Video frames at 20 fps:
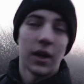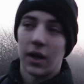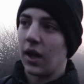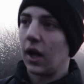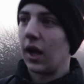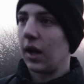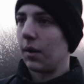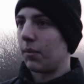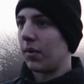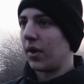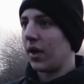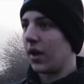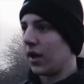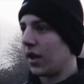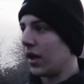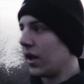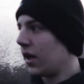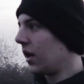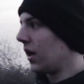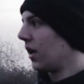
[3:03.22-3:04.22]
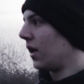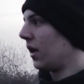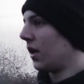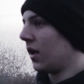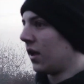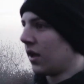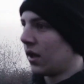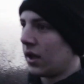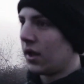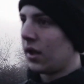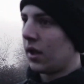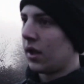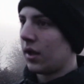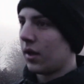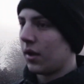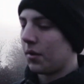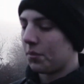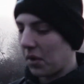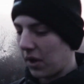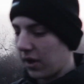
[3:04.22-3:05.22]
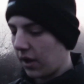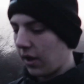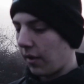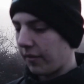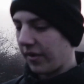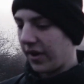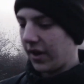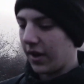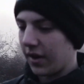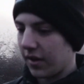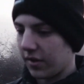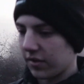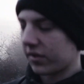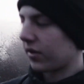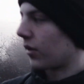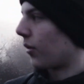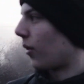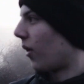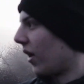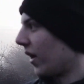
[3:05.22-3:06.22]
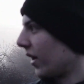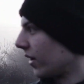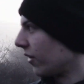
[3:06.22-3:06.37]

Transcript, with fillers: Um, but I mean, it is quite